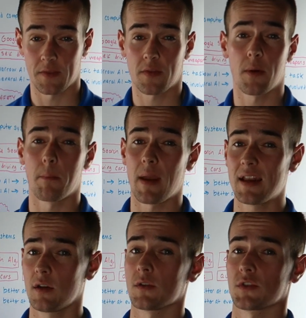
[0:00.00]
and then the
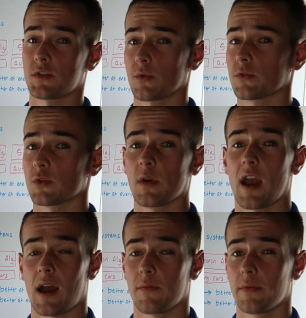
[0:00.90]
main concerns
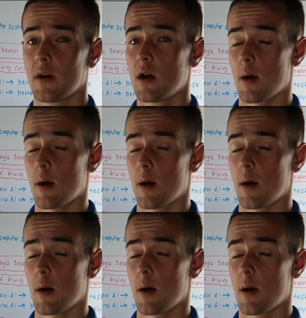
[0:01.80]
we have